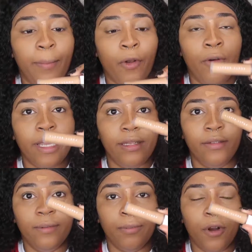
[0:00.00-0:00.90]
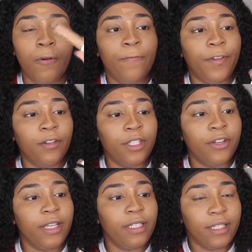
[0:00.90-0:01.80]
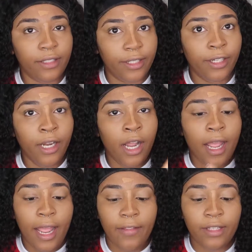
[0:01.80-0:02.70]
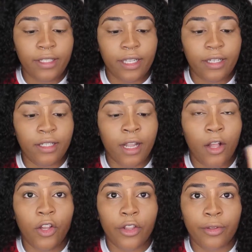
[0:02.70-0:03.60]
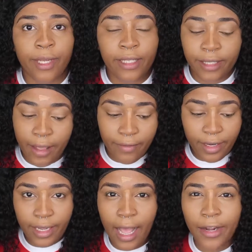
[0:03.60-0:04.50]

Pro Filter Concealer, and this is in the color 370.